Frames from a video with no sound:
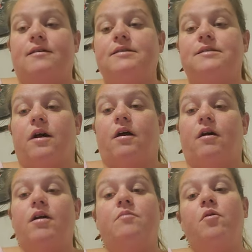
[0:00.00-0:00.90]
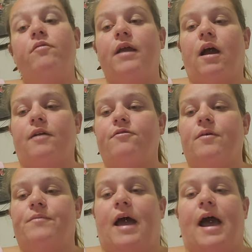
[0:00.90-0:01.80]
So, moving on
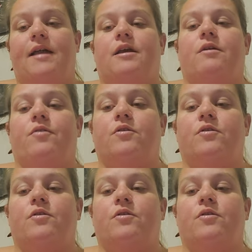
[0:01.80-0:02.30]
from that, you know,